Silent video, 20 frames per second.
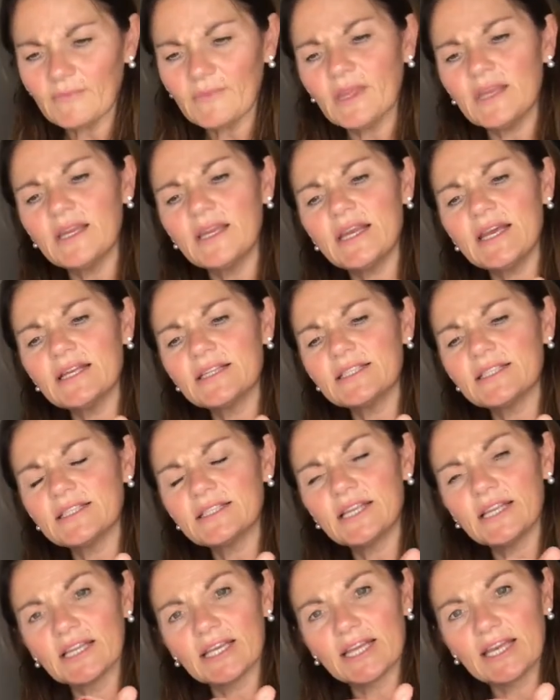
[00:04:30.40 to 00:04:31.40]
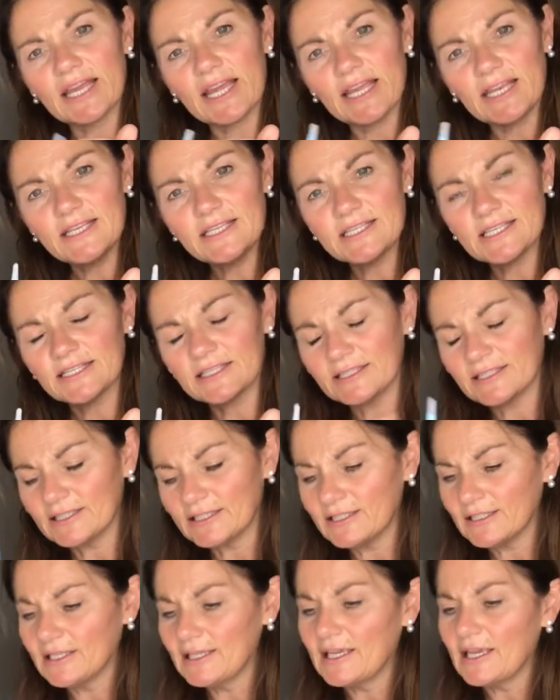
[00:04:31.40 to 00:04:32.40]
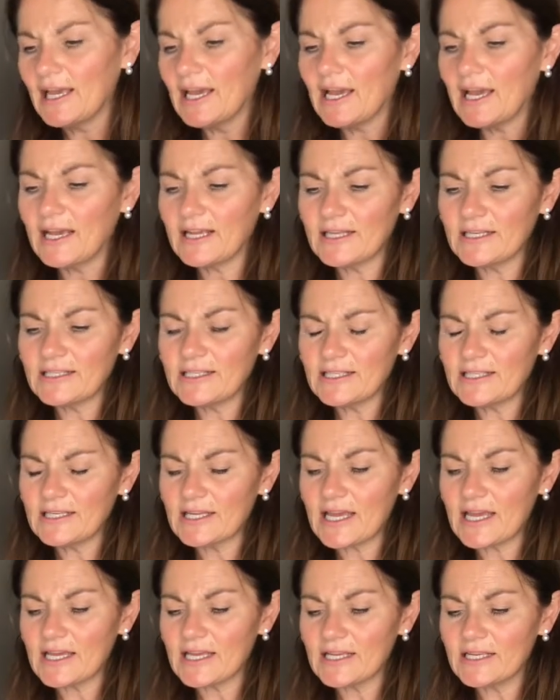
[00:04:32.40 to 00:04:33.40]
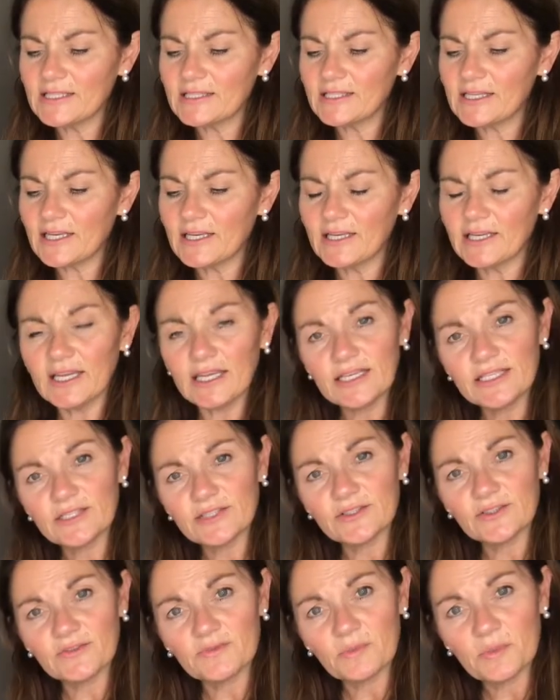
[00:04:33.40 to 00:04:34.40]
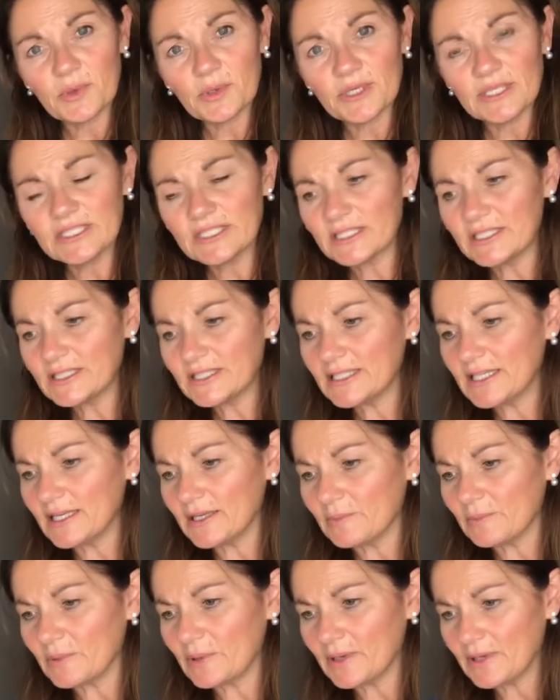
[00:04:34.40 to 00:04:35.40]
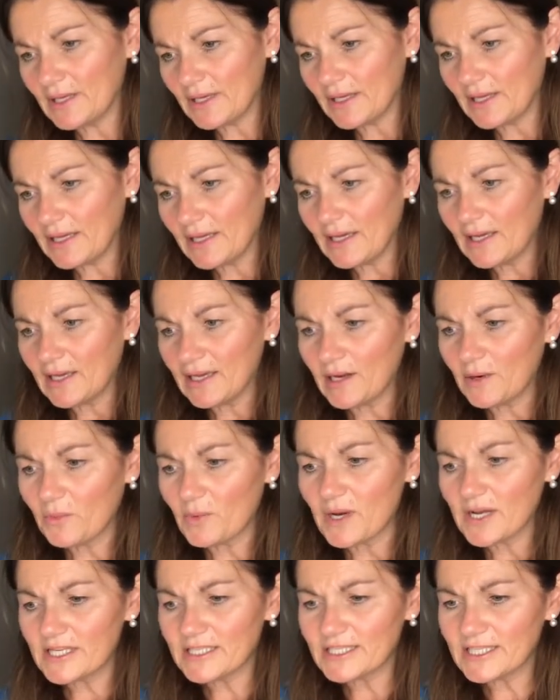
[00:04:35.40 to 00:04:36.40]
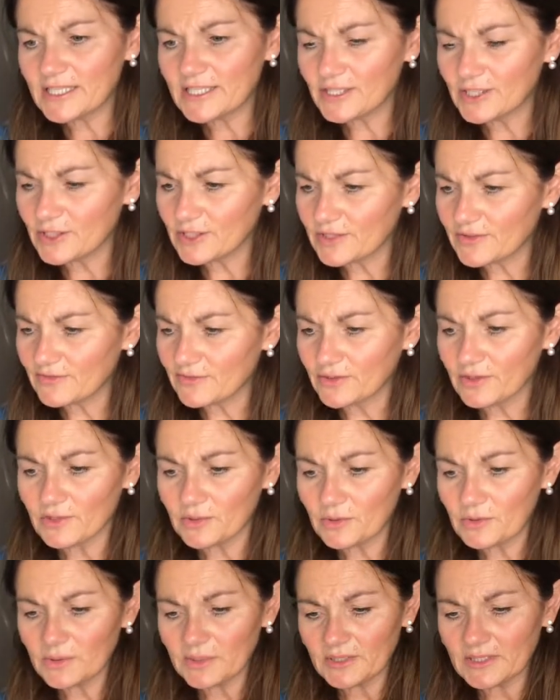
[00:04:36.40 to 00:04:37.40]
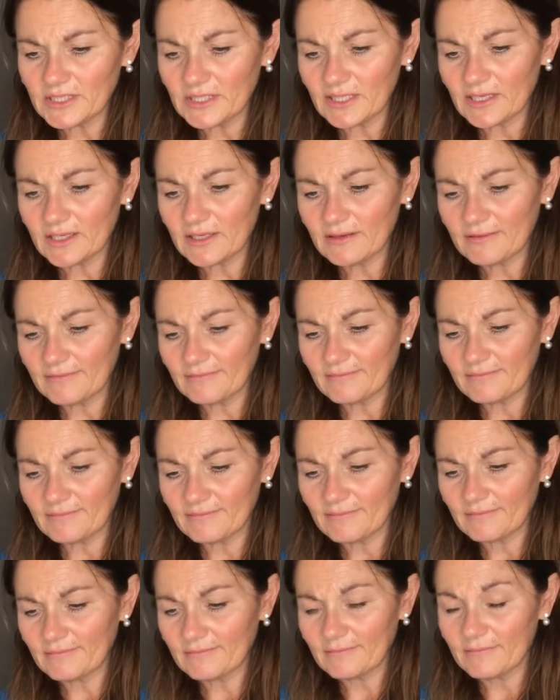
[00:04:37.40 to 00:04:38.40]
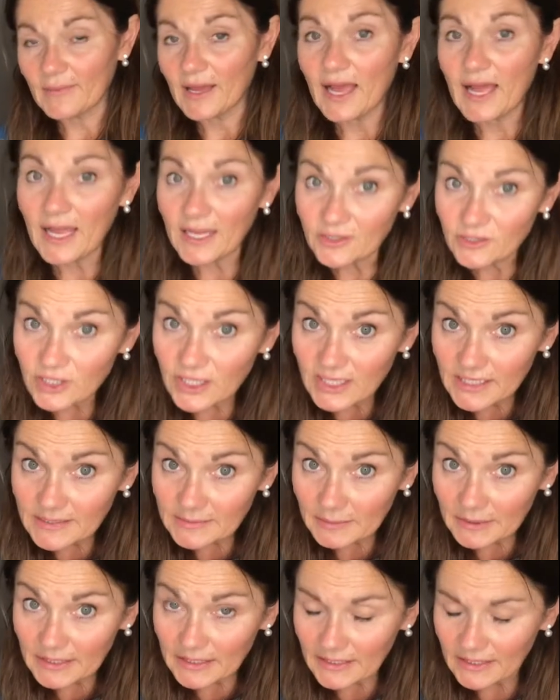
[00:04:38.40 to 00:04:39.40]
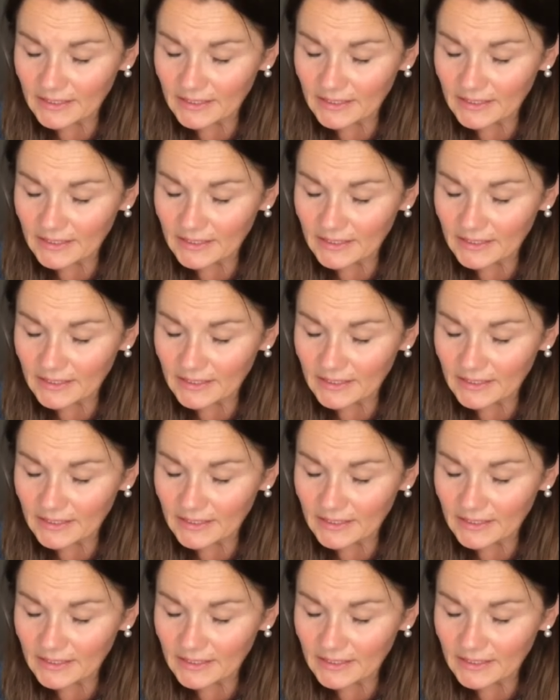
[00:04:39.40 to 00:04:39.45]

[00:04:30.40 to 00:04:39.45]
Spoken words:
It has a silicone end and it has a nice sort of pointed tip. Why is this useful in quilting and dressmaking?